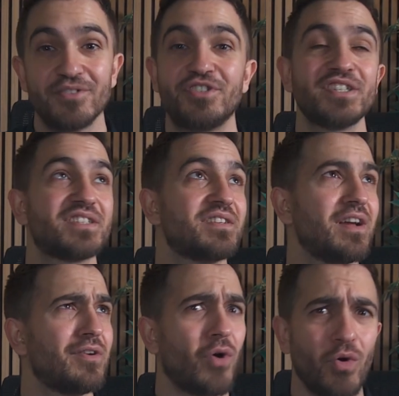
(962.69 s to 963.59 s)
just
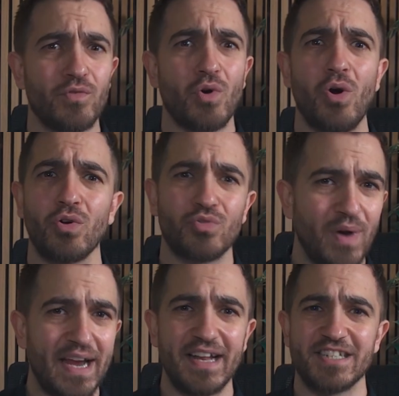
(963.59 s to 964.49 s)
an overall
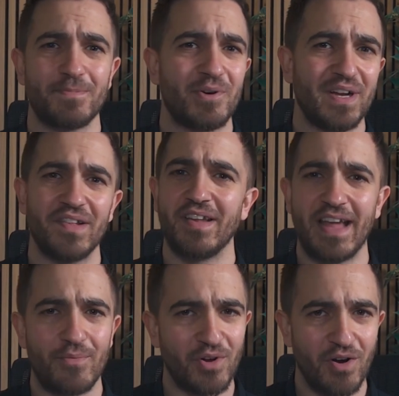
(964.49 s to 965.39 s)
great experience in
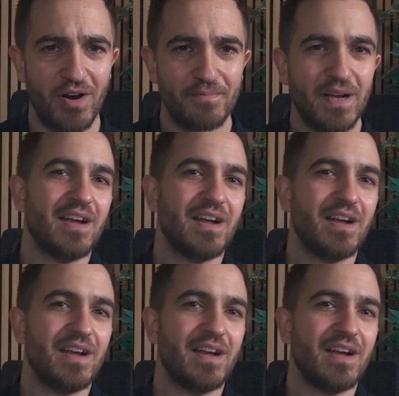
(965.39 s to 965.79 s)
that regard.